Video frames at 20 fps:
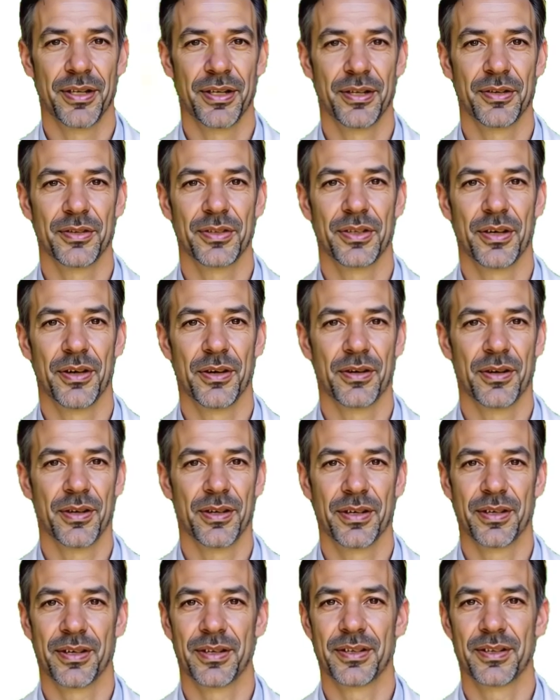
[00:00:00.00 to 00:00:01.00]

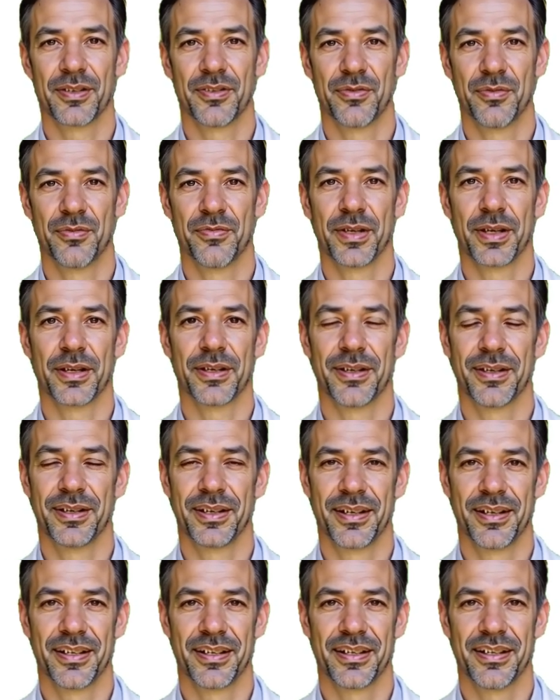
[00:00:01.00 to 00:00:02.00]
Avocado. Packed
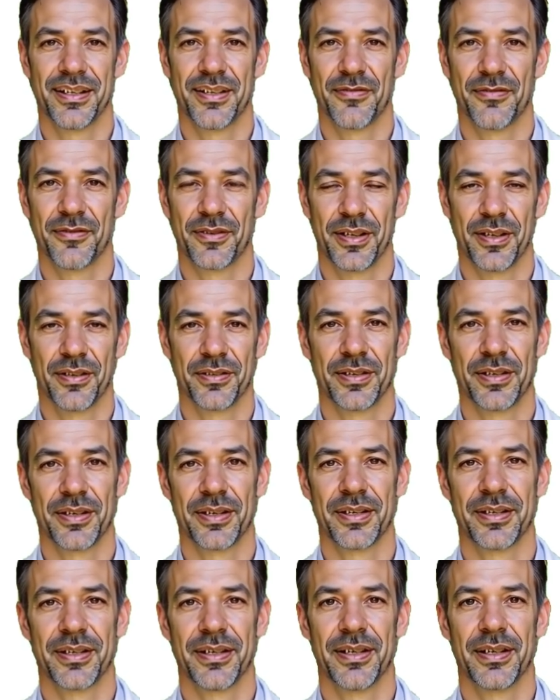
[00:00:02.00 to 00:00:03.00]
with potassium
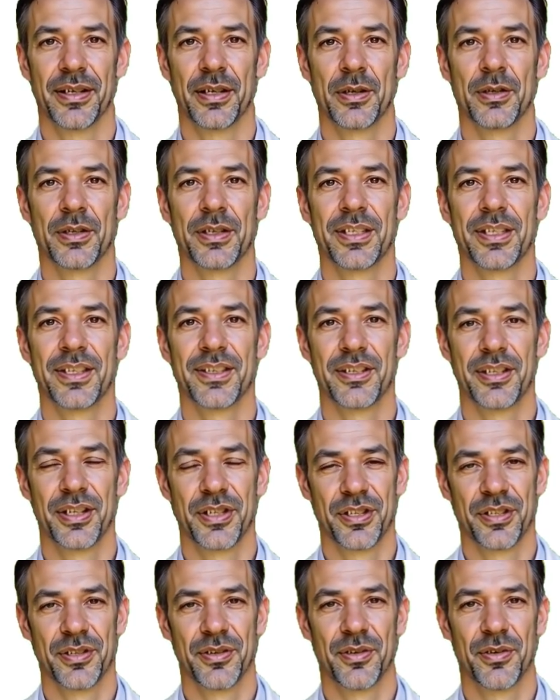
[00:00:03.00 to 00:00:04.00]
and healthy
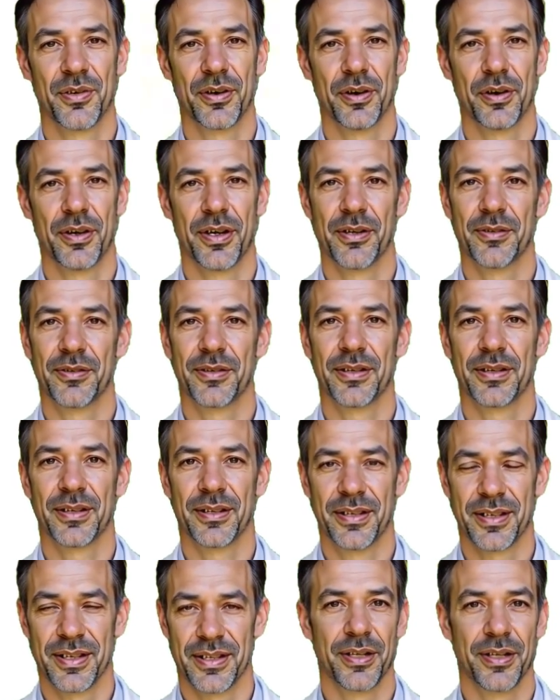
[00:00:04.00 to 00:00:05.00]
fats, it reduces
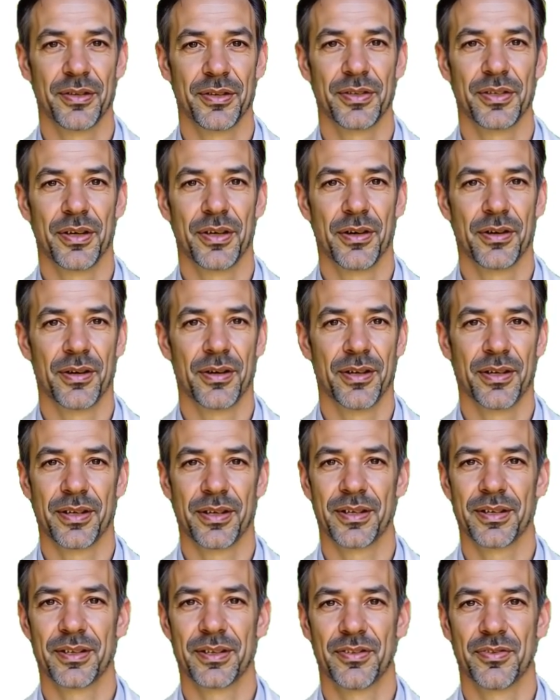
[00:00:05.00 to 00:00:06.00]
sodium's
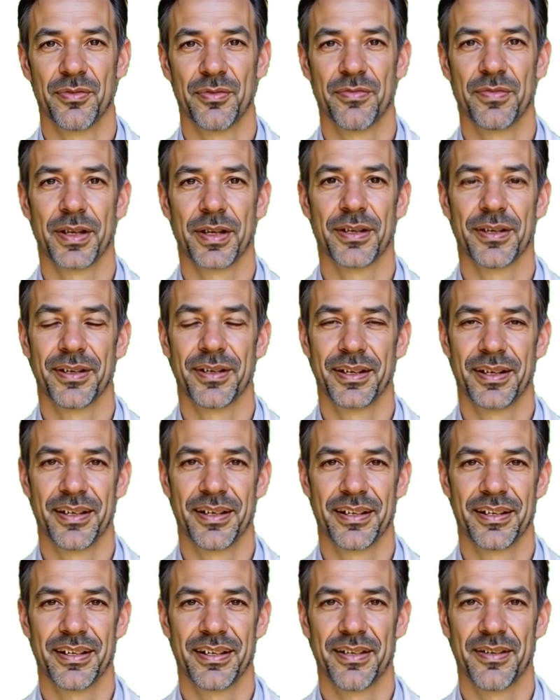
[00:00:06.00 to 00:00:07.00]
effect and
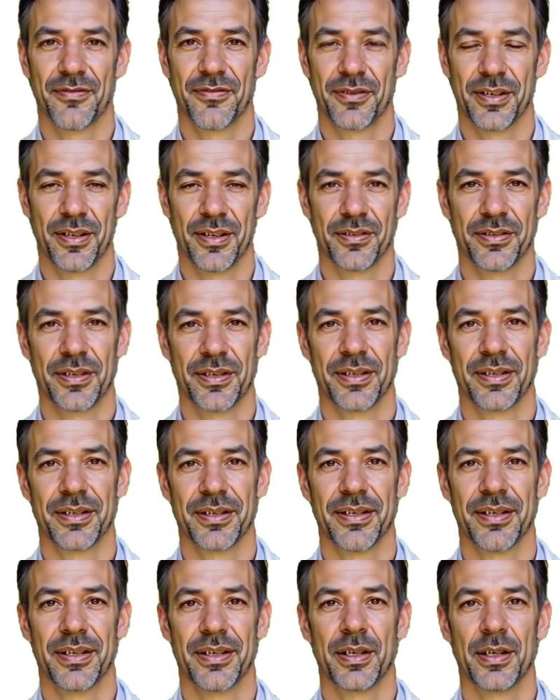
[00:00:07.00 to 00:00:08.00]
inflammation. It
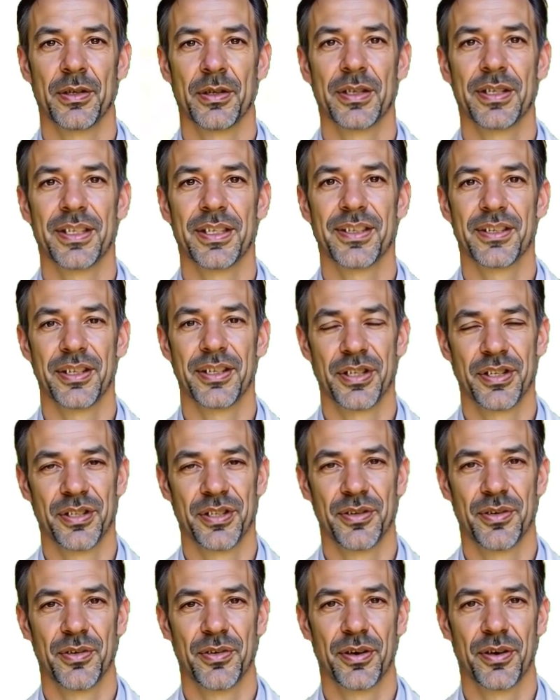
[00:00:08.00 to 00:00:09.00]
supports
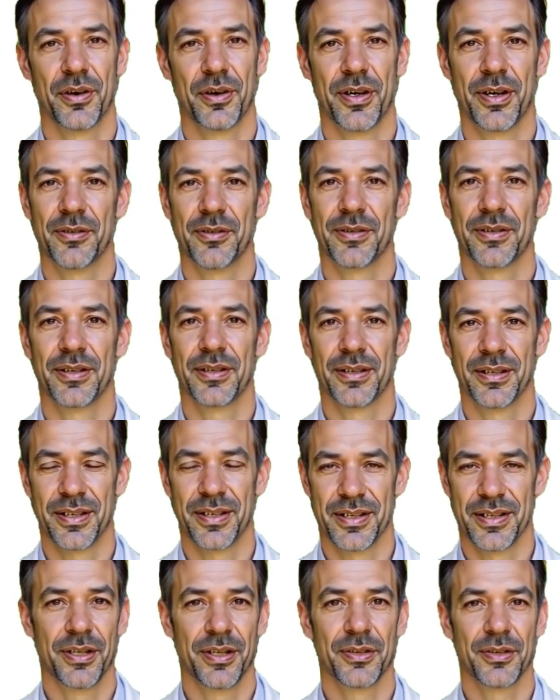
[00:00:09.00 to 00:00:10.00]
long-term blood pressure
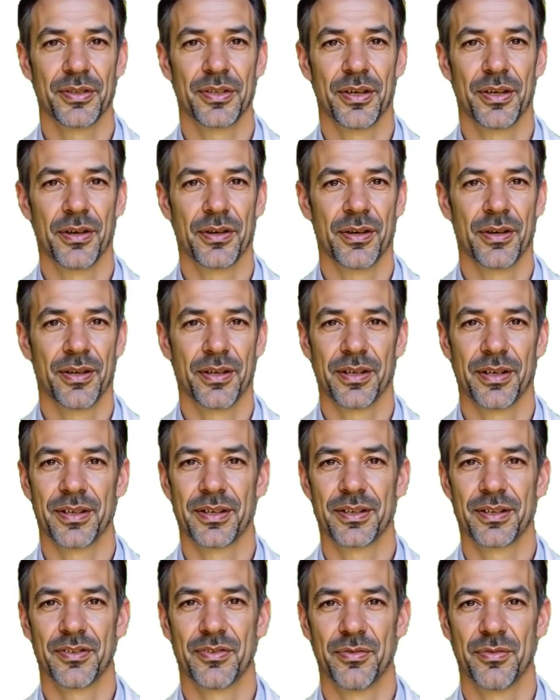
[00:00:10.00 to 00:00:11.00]
balance with
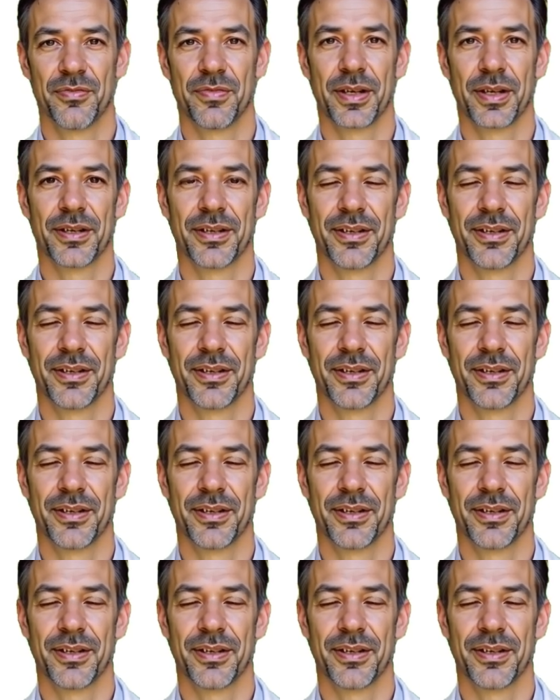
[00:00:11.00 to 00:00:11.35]
hibiscus.